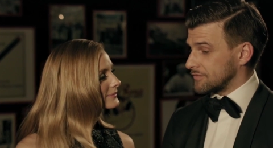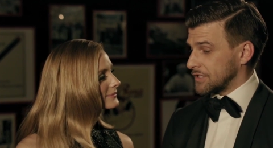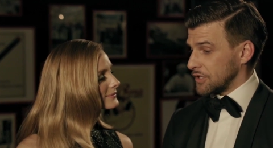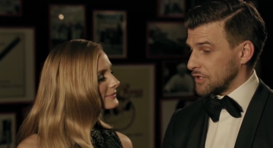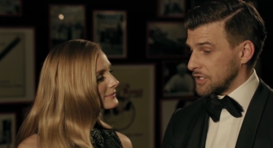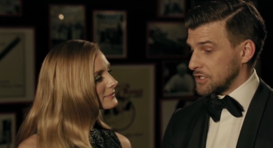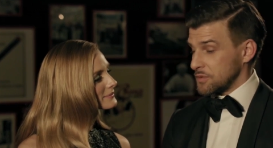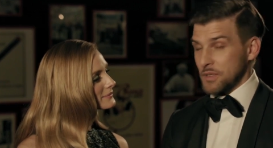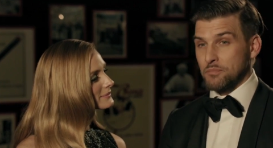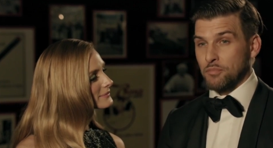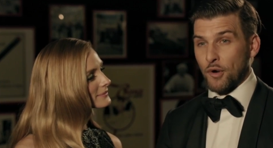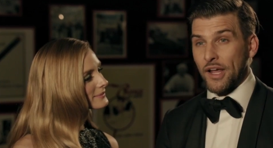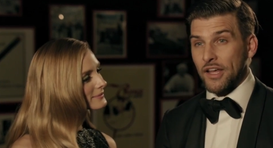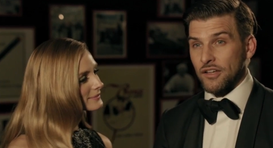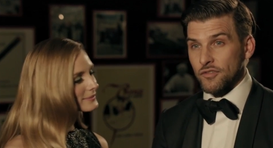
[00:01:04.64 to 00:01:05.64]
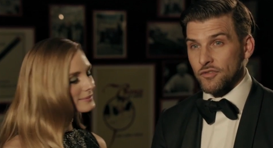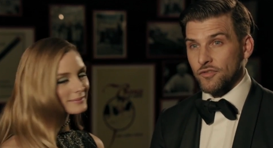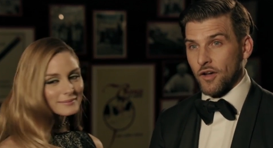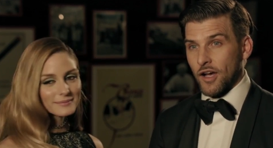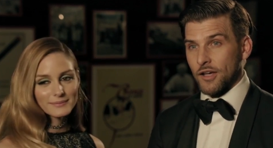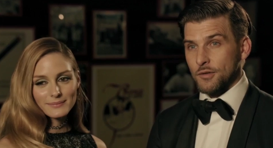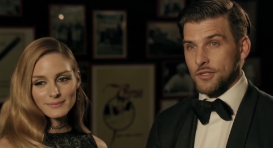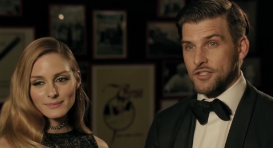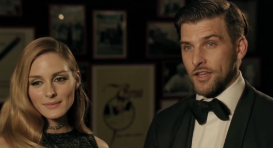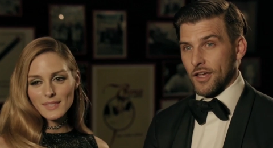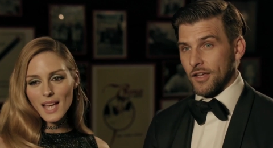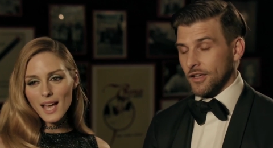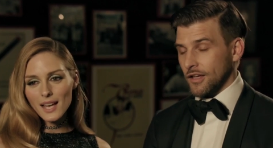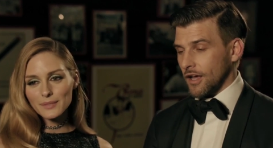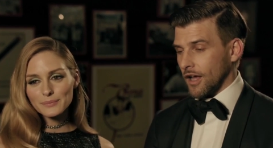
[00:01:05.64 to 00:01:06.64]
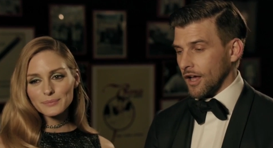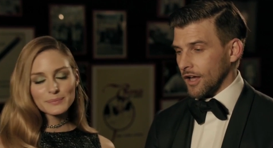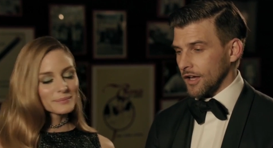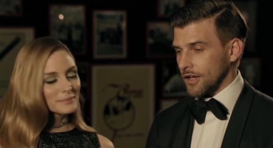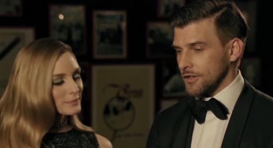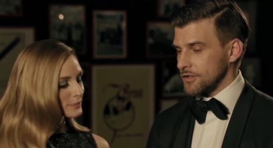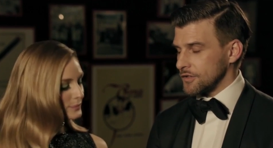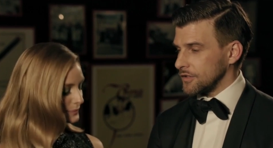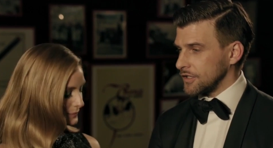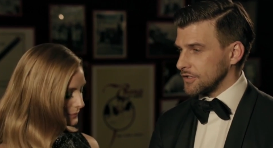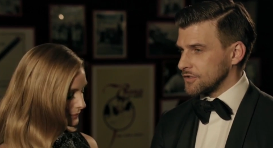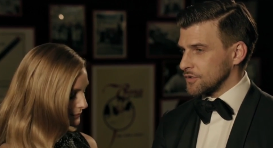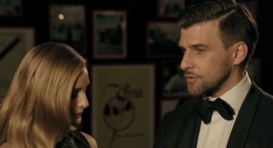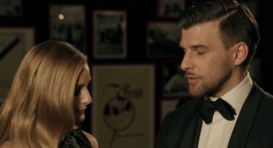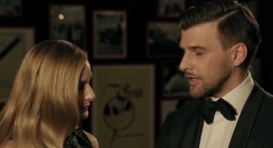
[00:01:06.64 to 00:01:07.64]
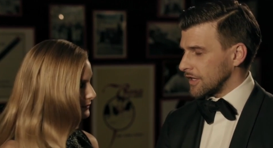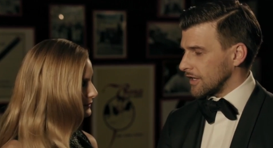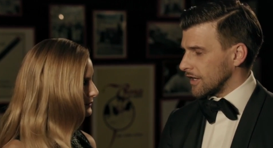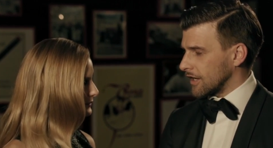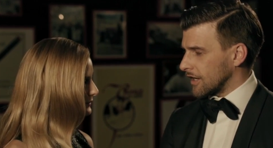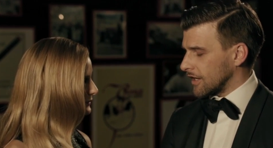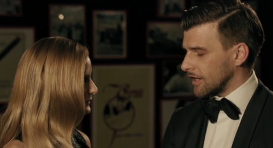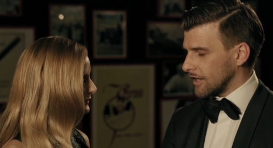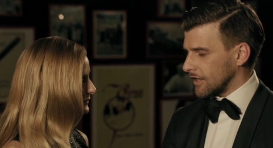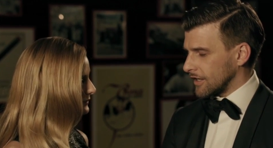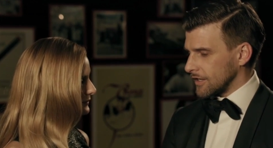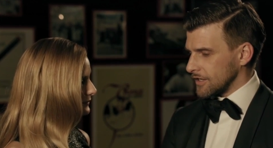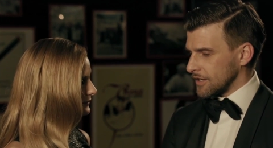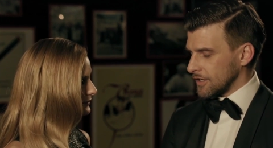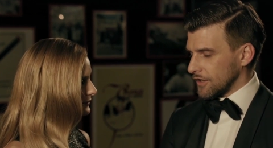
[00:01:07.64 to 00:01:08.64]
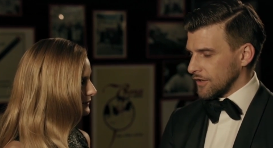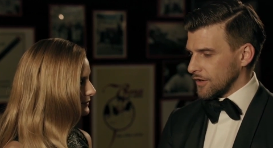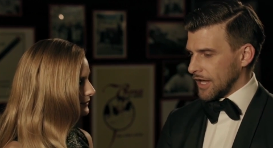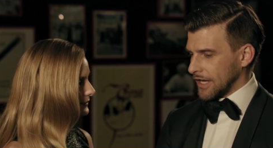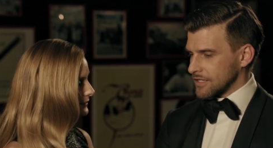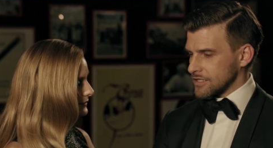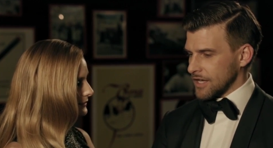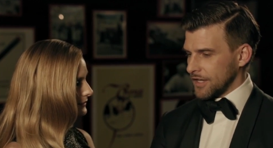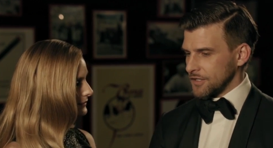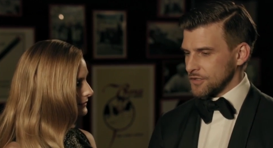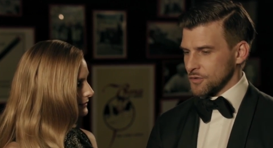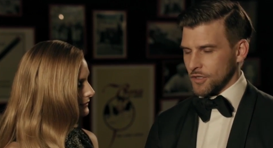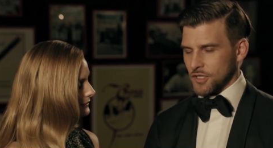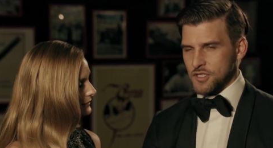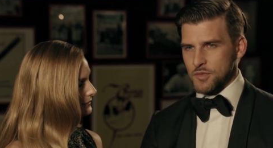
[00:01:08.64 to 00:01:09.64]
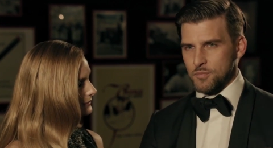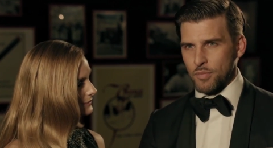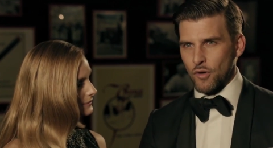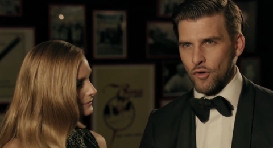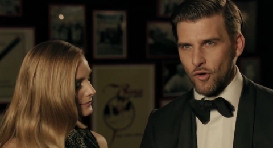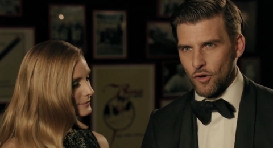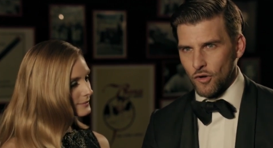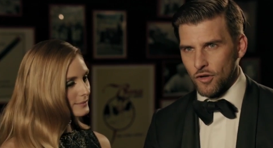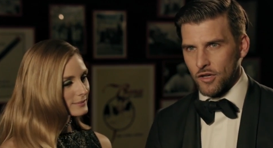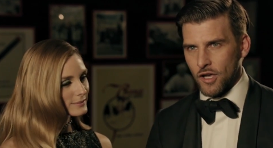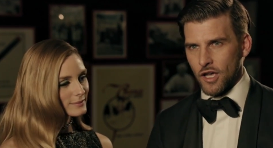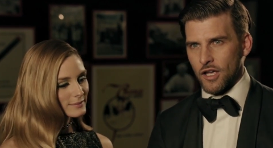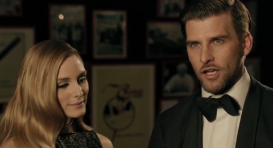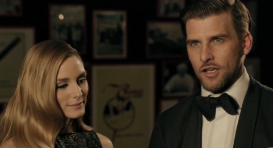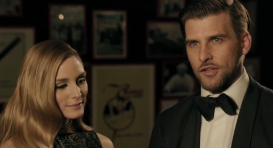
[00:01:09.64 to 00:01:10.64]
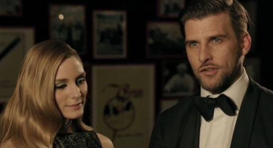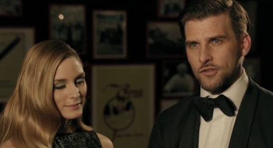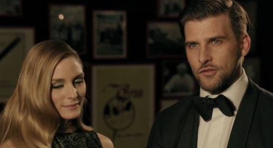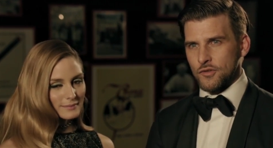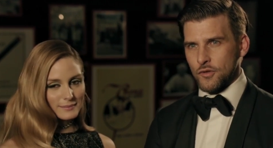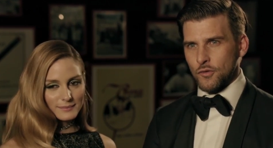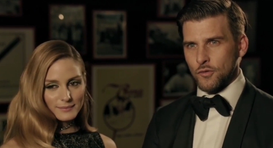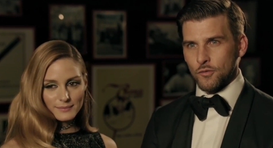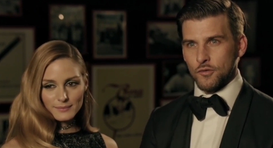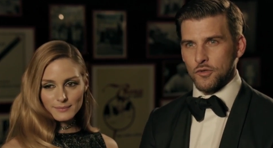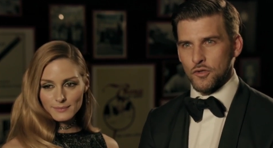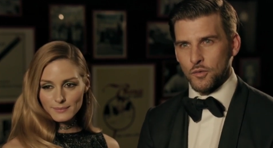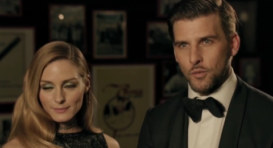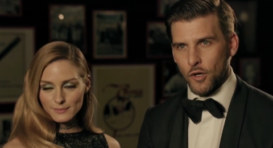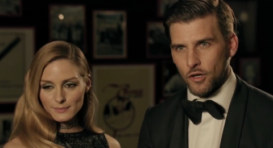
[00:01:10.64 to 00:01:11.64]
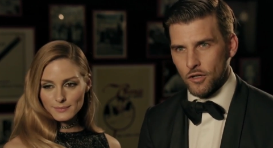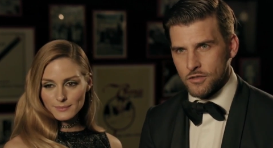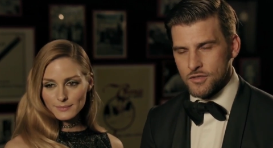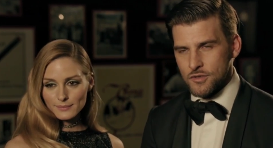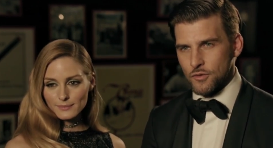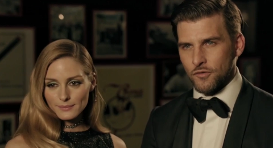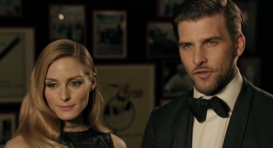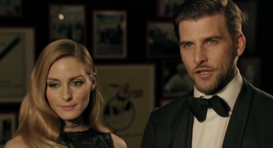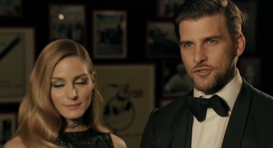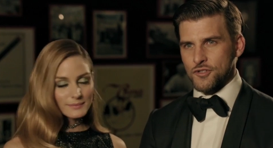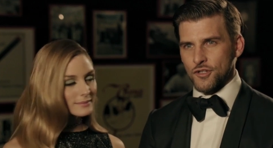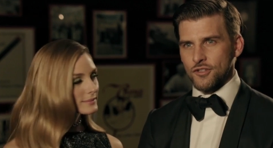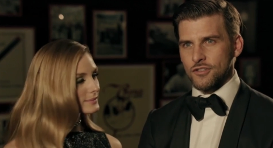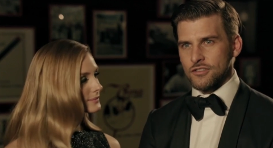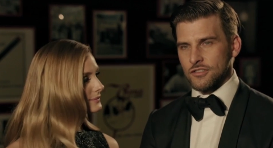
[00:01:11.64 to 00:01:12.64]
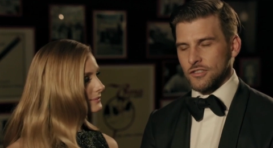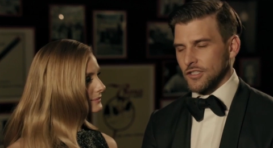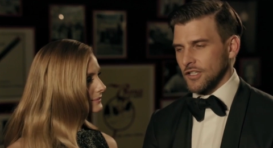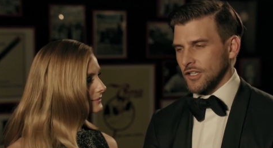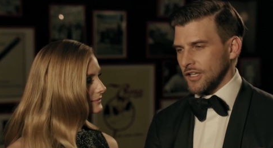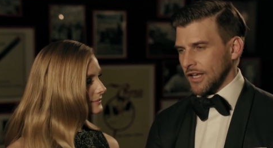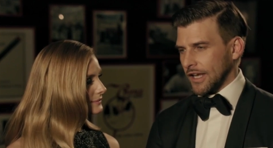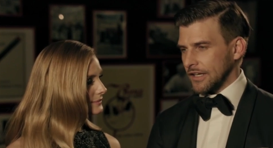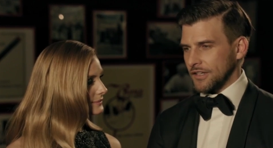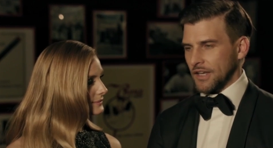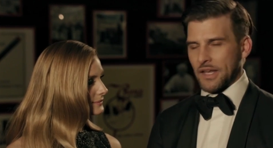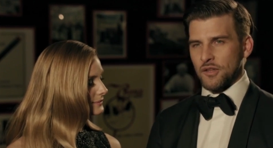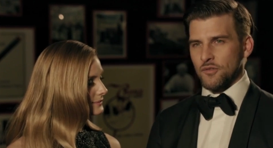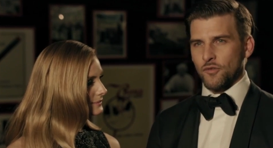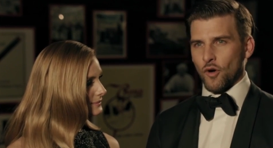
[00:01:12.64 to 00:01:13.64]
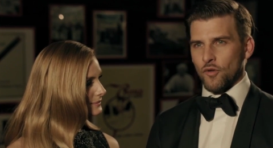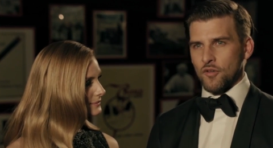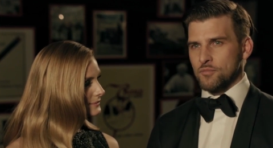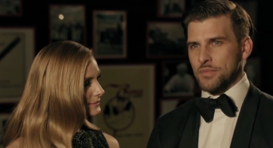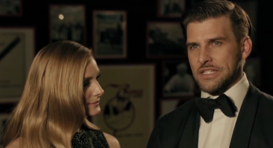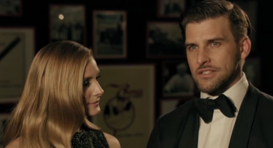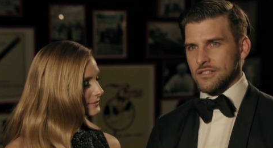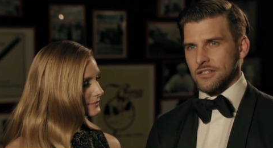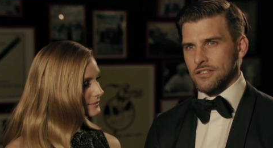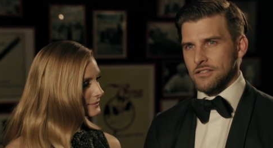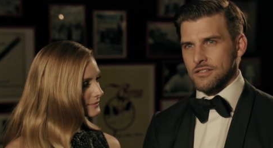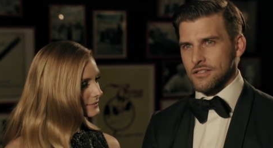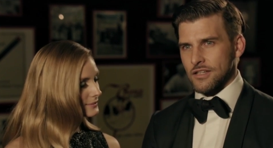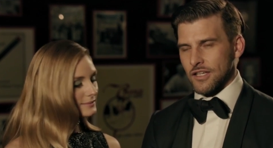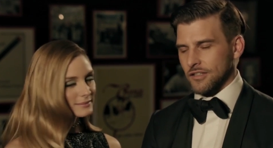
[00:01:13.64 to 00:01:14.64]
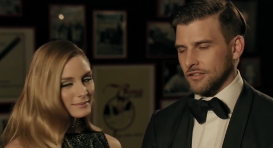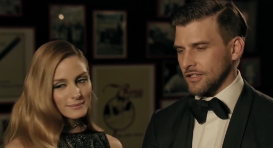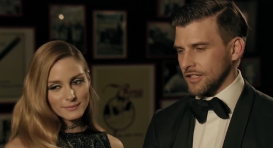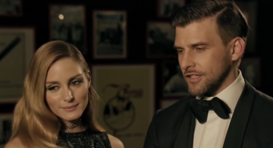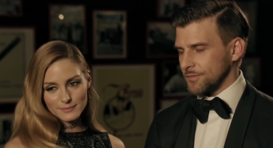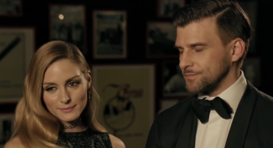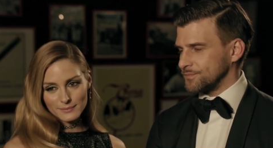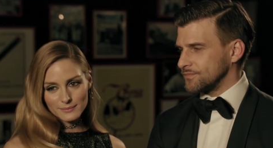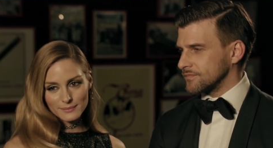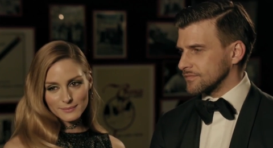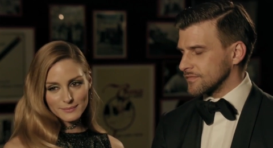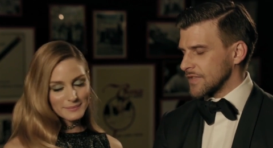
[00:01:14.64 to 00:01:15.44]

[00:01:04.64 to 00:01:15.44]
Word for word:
Speaker 1: Do You need to be brave, I would say. Uh, you need to be, uh, you know, excited to explore uh, new new worlds, new ventures, and in any form of business. And um,